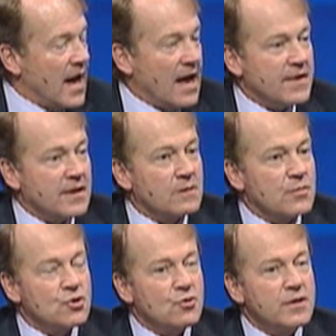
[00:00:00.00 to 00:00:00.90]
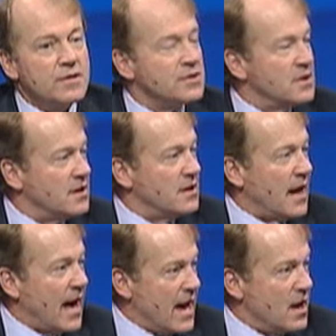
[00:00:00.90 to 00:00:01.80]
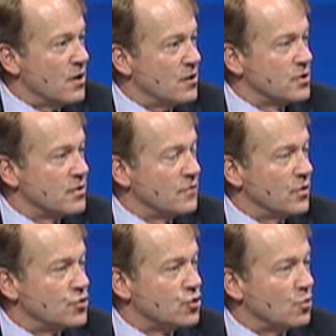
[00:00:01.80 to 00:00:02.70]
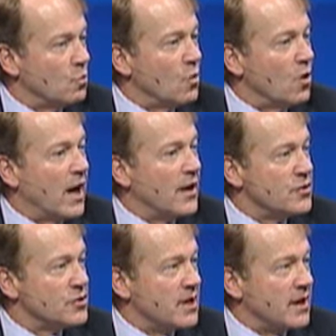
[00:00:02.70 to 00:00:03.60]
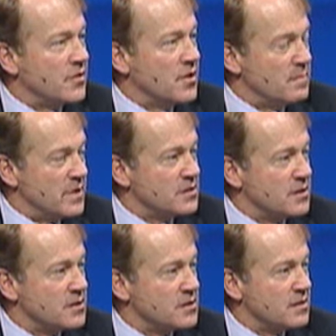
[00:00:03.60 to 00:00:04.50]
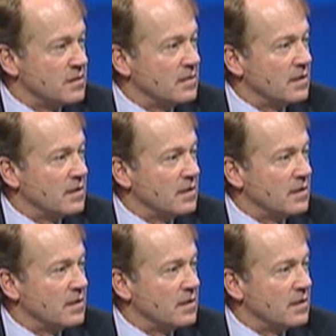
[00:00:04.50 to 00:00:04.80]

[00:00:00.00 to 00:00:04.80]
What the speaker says: I think the majority of the CIOs of the future will understand their business